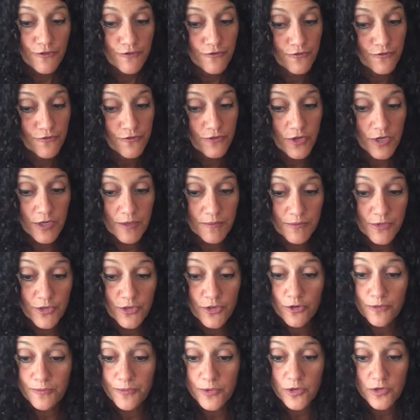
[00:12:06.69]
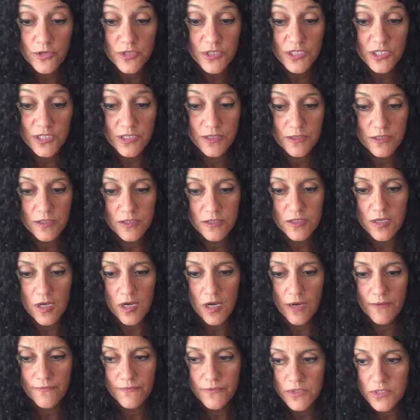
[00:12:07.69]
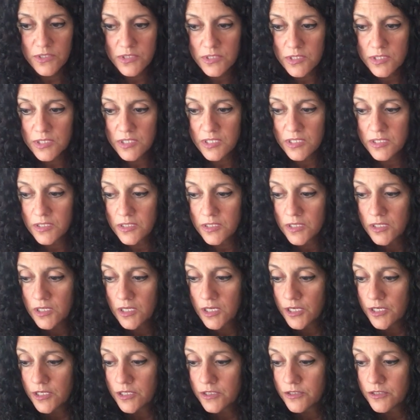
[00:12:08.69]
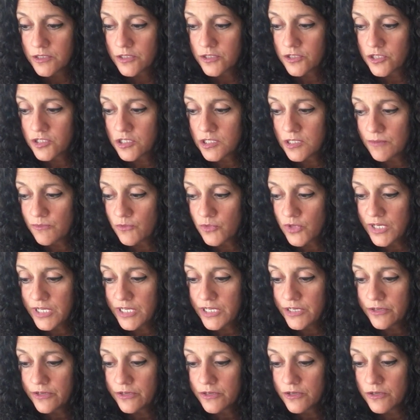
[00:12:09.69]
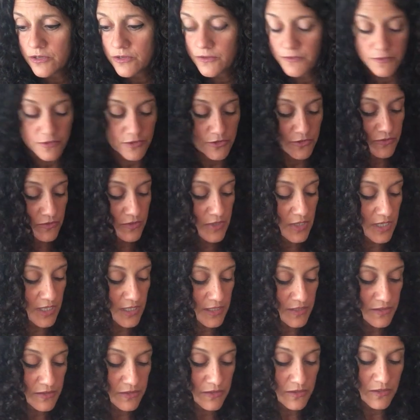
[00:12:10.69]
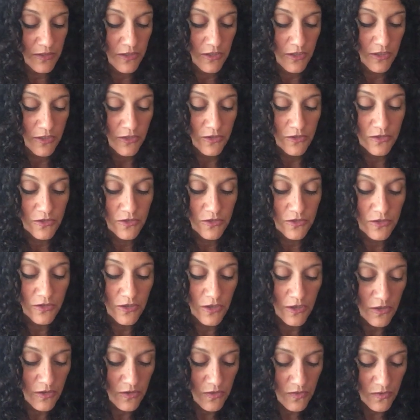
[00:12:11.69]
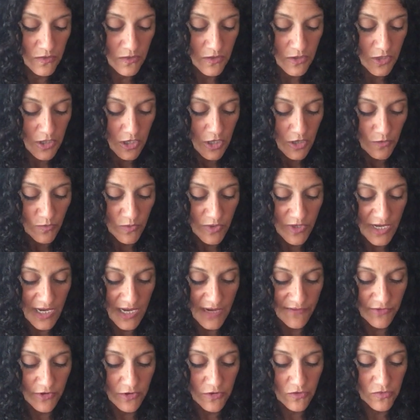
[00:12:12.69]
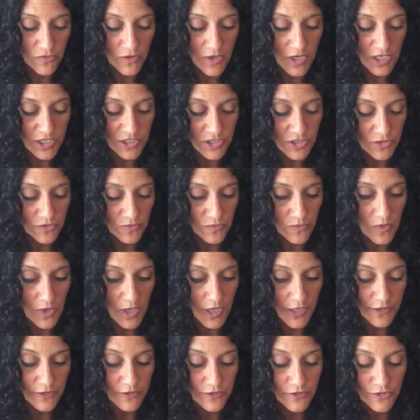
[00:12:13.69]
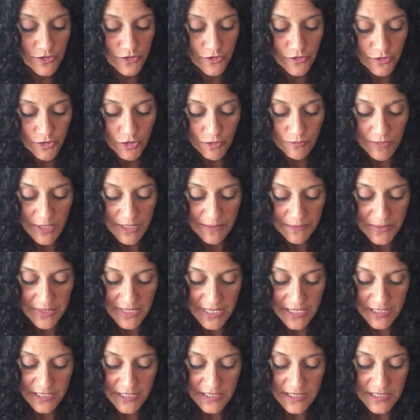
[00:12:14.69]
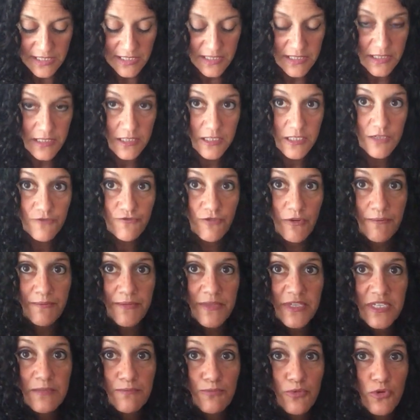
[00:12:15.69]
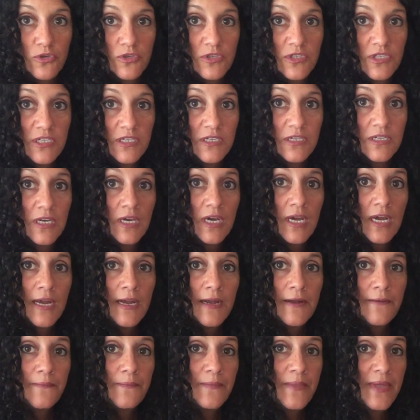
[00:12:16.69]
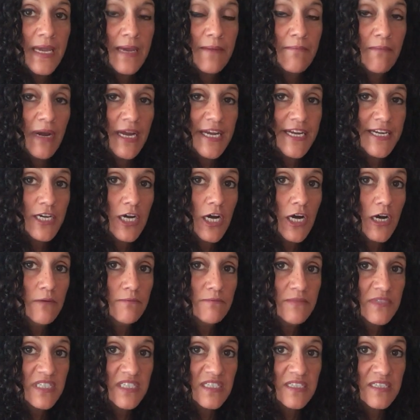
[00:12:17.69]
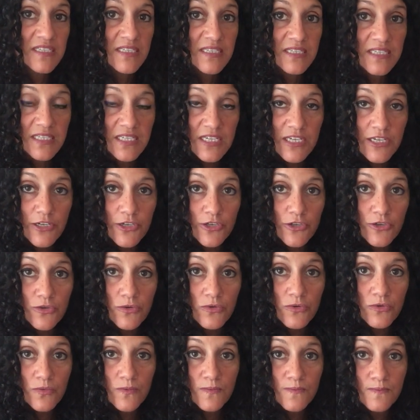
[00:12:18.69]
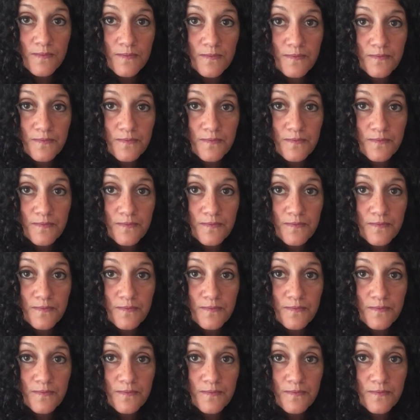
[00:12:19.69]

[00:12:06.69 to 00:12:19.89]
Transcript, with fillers: from your person because obviously there's someone here, you guys. So we have across the water. So you might be at a distance from this person. They might come to see you.